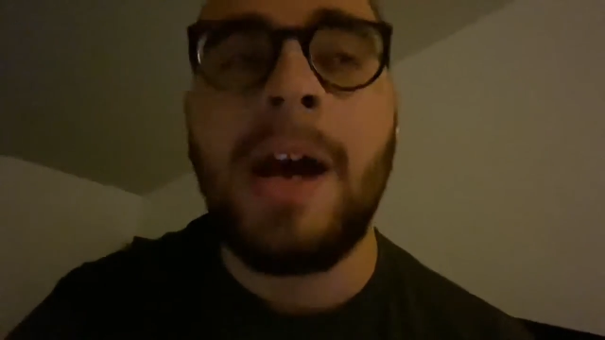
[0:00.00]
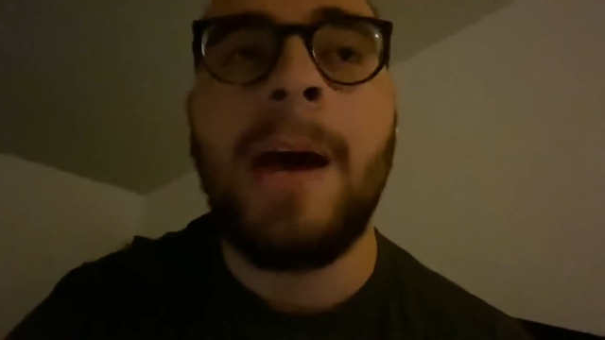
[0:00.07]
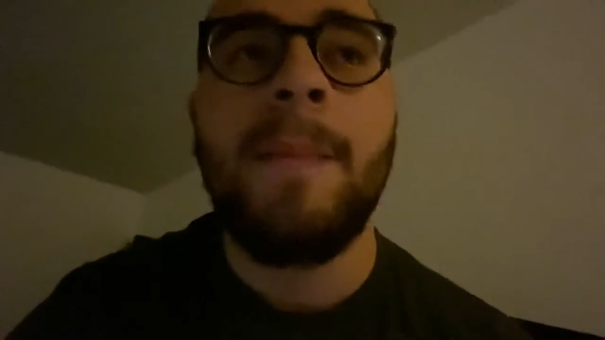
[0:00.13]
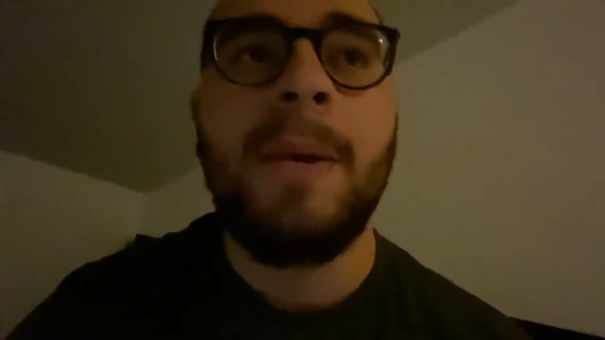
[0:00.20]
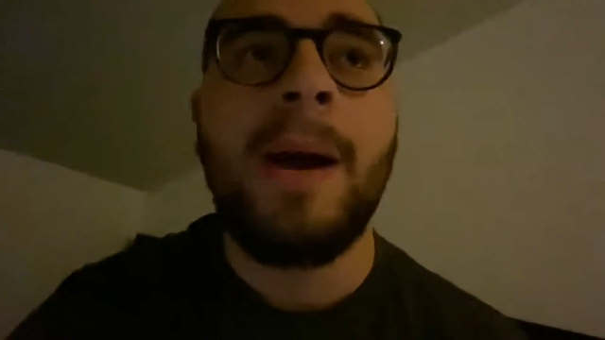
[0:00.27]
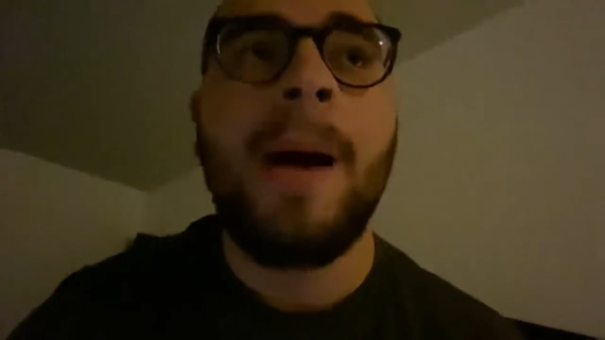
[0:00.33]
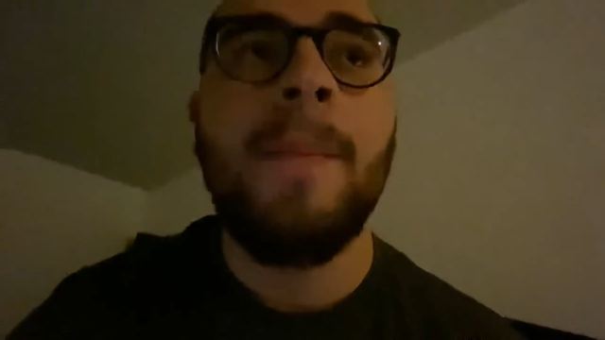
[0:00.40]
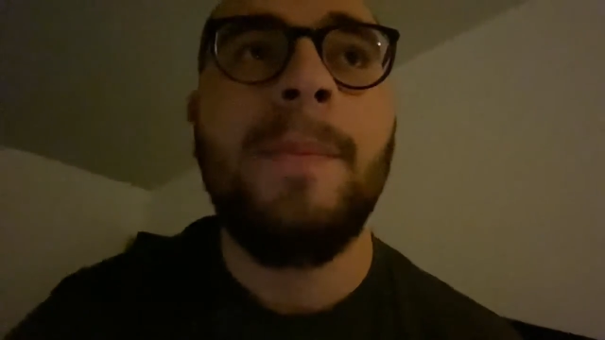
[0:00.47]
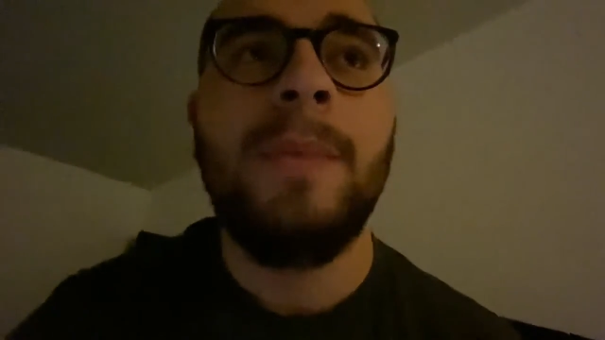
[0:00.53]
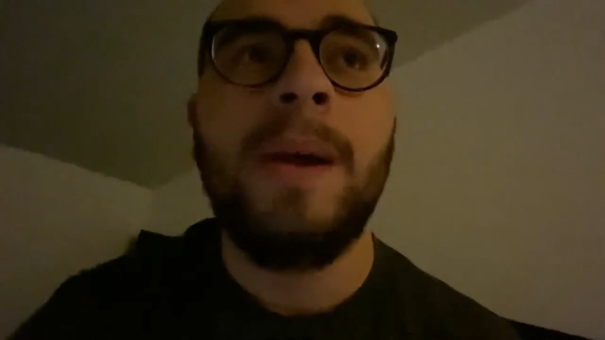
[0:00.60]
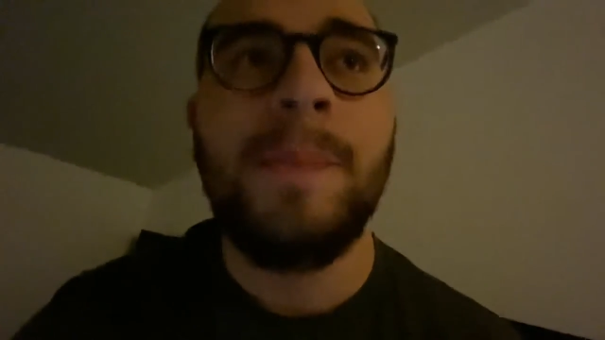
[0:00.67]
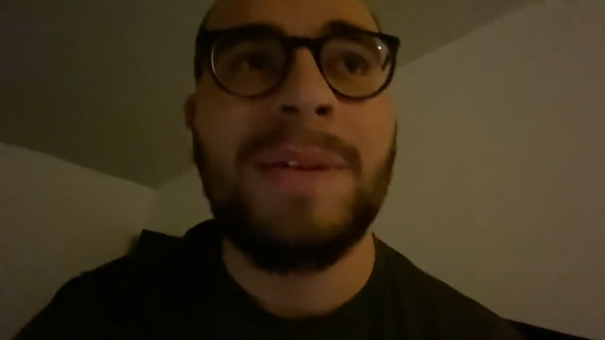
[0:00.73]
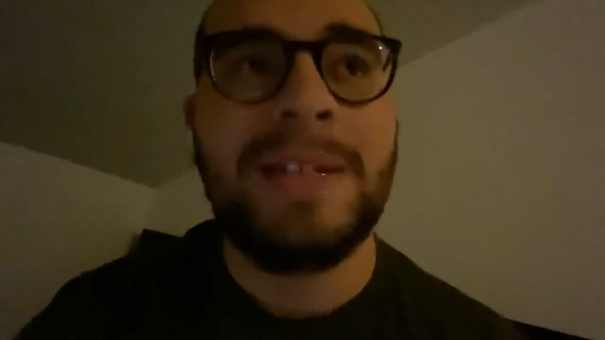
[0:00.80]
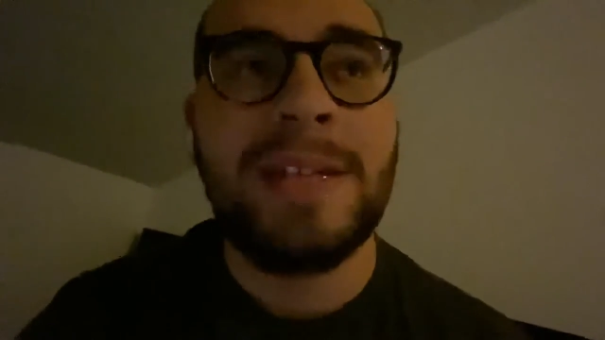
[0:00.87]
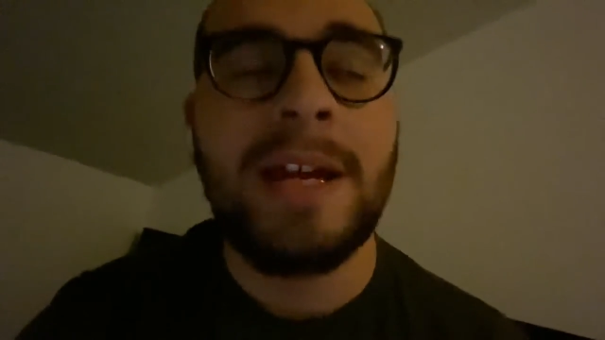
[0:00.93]

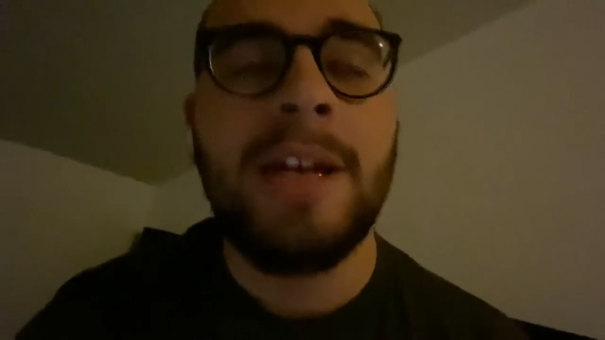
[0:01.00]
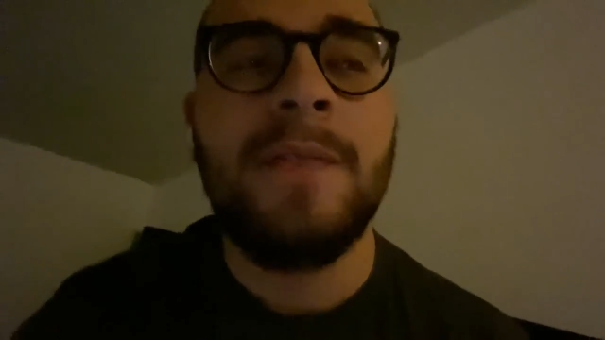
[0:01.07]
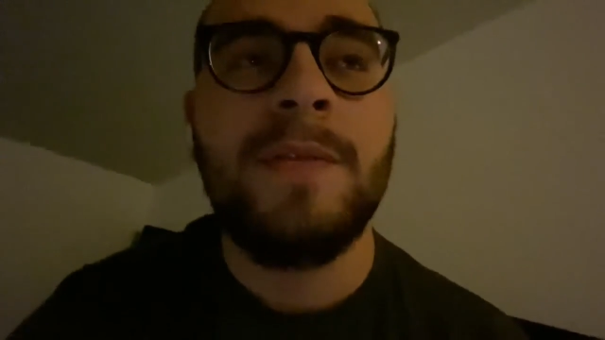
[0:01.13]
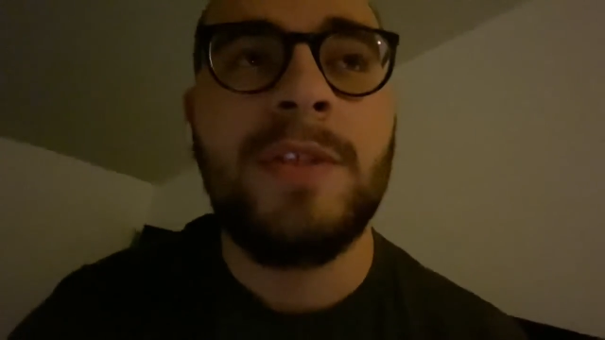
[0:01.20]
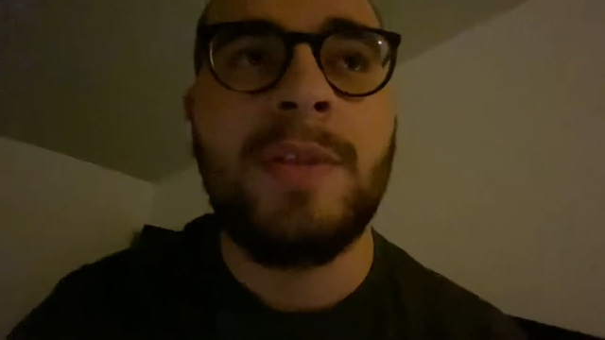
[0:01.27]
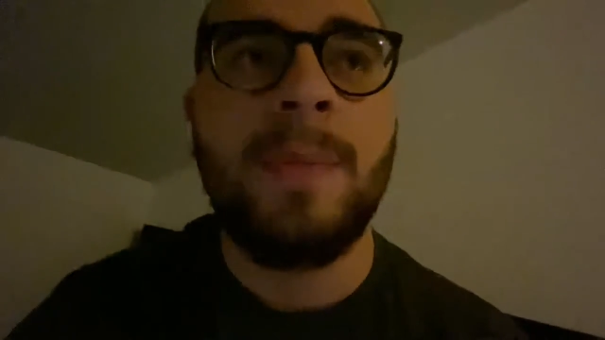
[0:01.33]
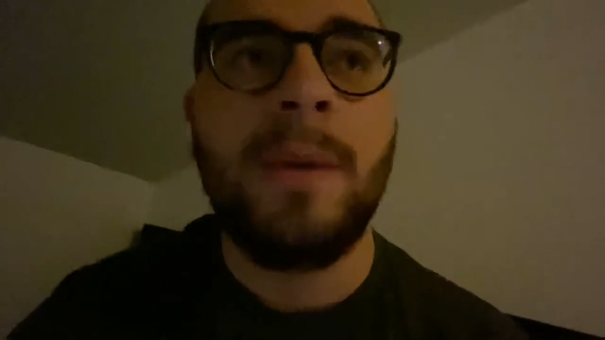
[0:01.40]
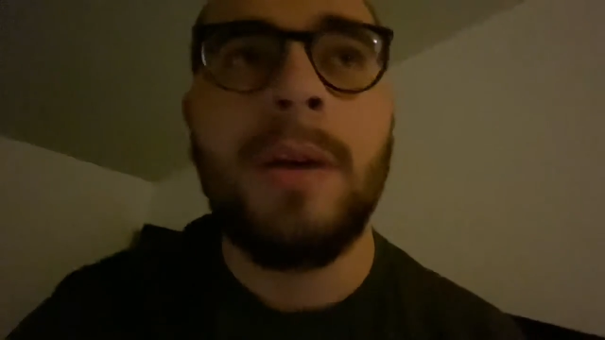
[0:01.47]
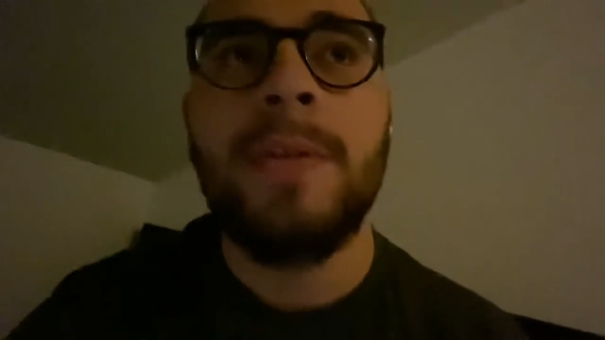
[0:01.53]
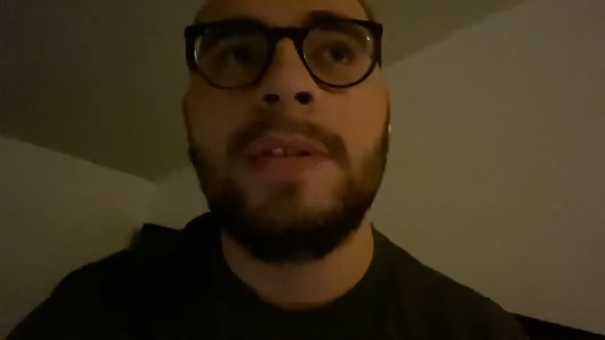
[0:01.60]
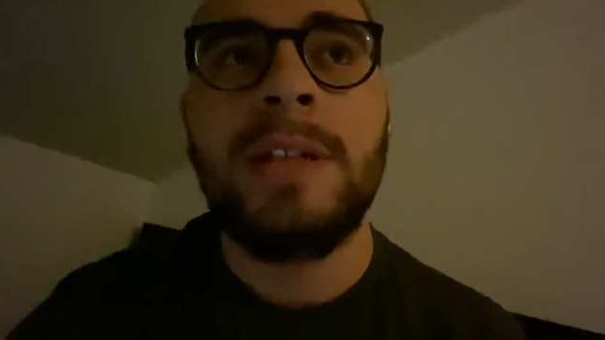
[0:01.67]
I'm excited for tomorrow.